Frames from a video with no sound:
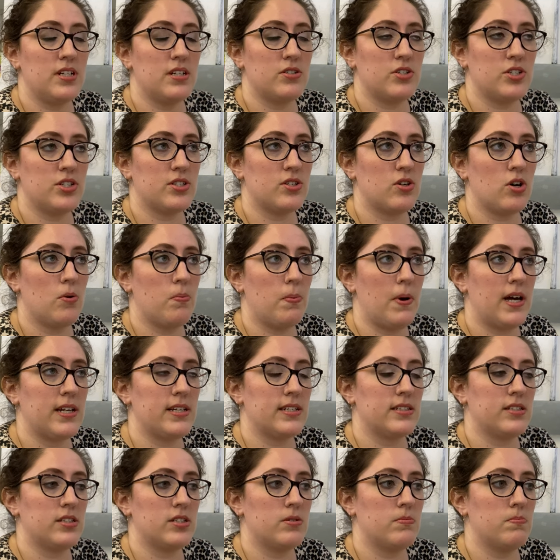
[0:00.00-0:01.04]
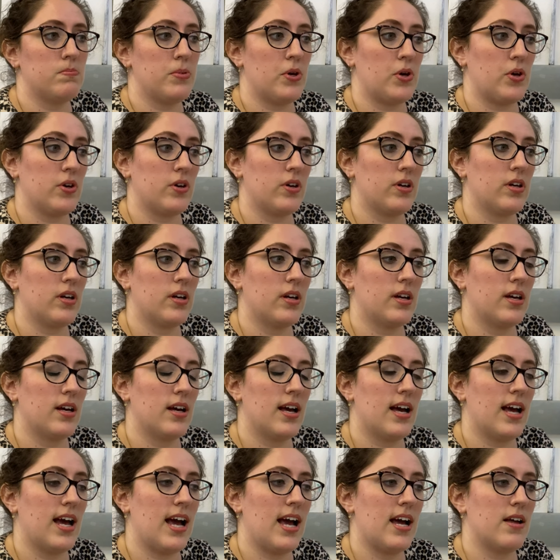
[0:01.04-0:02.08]
She's got a Paddington book,
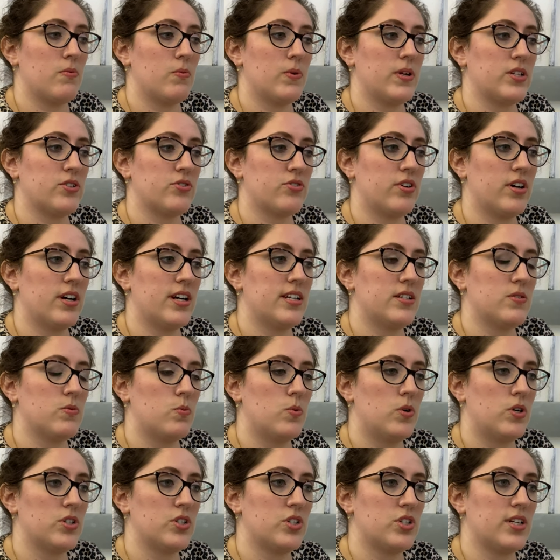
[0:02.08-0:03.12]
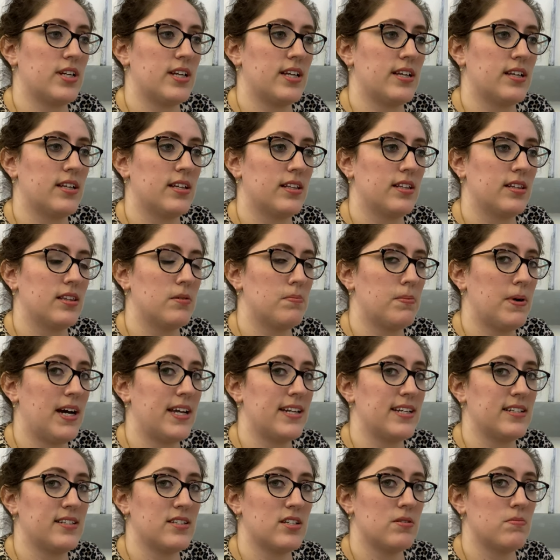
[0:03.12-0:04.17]
and we tried watching the
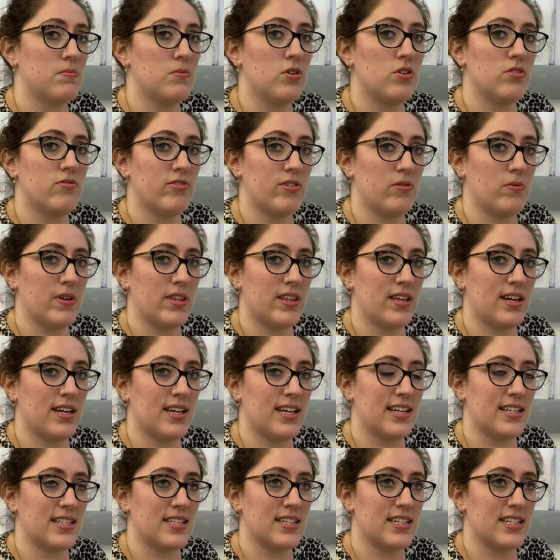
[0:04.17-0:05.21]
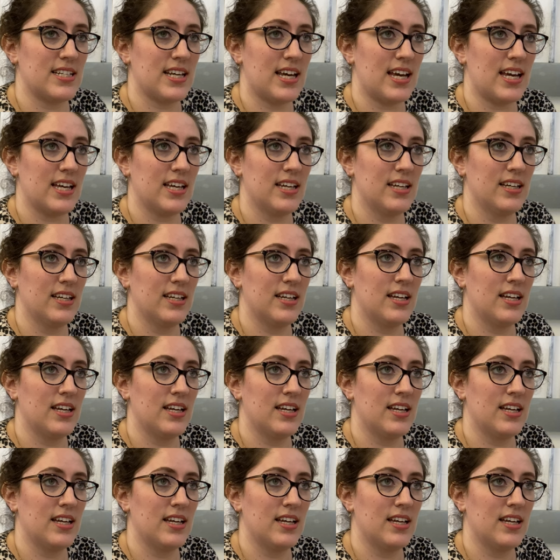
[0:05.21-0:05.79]
Paddington movie with her yesterday.